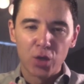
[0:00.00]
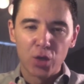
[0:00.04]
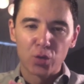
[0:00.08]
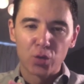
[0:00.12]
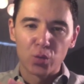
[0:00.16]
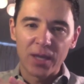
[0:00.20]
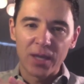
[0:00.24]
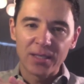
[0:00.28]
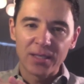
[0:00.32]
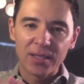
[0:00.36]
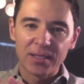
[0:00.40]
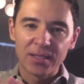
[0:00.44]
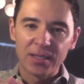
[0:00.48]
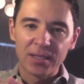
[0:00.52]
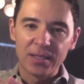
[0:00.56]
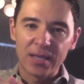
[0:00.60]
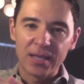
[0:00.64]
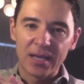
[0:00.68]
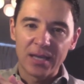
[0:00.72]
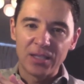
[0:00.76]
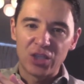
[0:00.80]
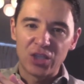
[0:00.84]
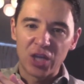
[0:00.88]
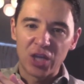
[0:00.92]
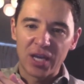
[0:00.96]
rest and
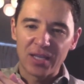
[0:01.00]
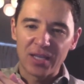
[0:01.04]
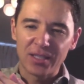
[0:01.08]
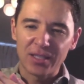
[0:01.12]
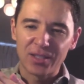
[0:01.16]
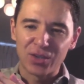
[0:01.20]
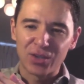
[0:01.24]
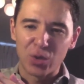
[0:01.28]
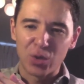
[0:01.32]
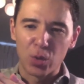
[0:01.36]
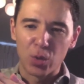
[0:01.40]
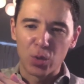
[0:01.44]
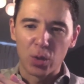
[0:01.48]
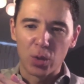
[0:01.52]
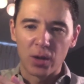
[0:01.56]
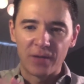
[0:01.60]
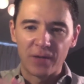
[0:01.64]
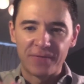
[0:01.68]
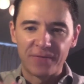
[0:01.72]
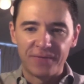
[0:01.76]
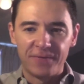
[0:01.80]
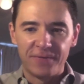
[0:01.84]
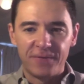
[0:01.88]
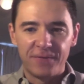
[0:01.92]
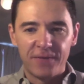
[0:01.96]
digest
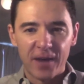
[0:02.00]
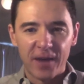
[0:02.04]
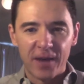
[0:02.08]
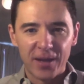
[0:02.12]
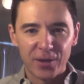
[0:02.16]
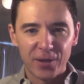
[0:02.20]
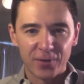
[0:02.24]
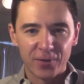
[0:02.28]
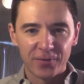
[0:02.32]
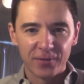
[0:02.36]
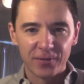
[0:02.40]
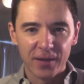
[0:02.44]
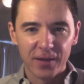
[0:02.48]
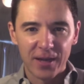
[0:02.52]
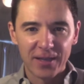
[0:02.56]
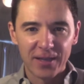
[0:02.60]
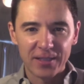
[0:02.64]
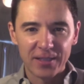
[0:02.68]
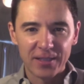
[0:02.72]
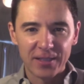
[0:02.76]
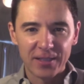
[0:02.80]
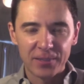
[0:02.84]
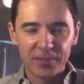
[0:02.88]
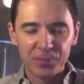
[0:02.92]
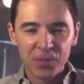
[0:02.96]
or fight or
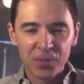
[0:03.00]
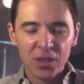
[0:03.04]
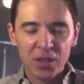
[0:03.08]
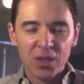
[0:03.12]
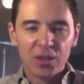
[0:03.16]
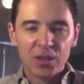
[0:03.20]
flight. Mm-hmm.